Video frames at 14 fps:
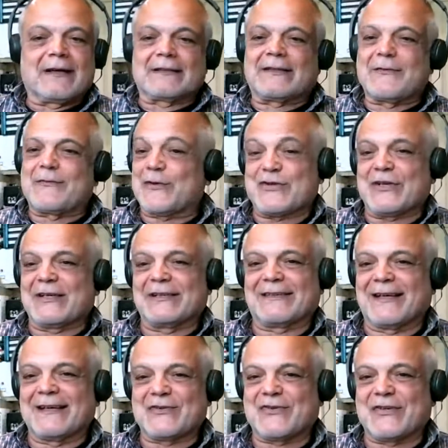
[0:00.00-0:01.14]
artificial
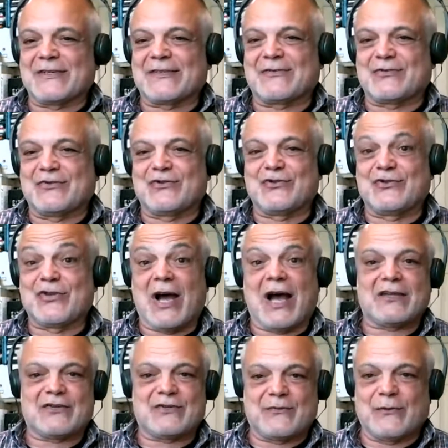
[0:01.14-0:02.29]
intelligence
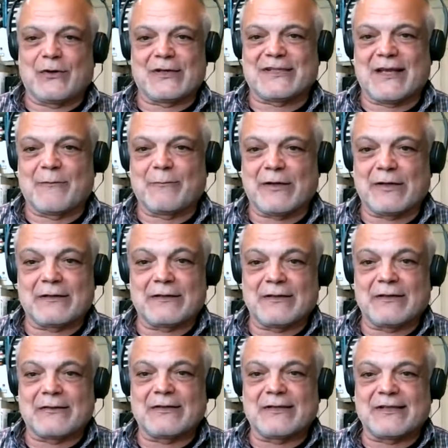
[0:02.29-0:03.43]
judge, for example.
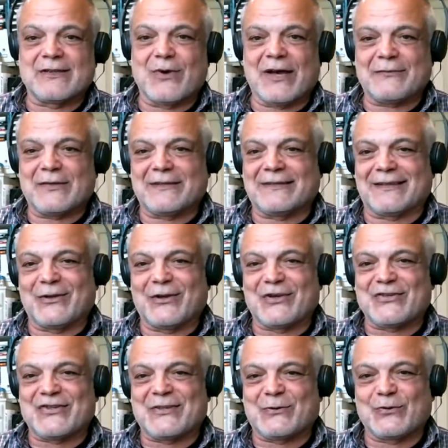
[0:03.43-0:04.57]
You have the
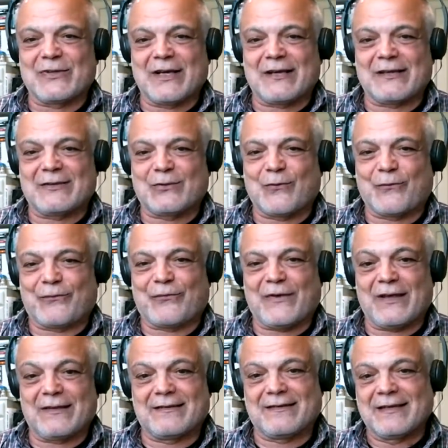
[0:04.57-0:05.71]
technology today to
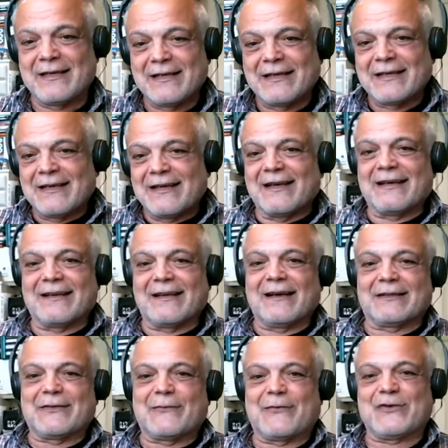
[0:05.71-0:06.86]
feed an
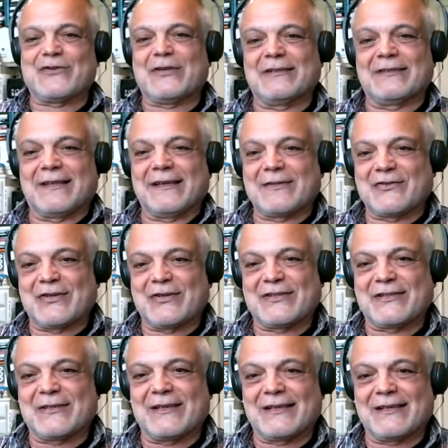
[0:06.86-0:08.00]
artificial
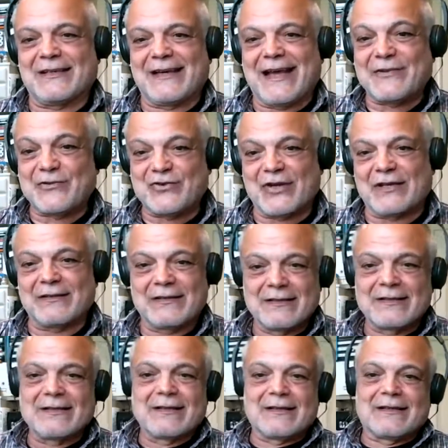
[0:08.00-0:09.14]
intelligence engine
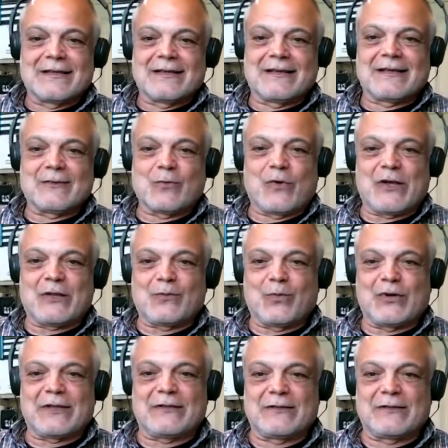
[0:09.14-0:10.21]
with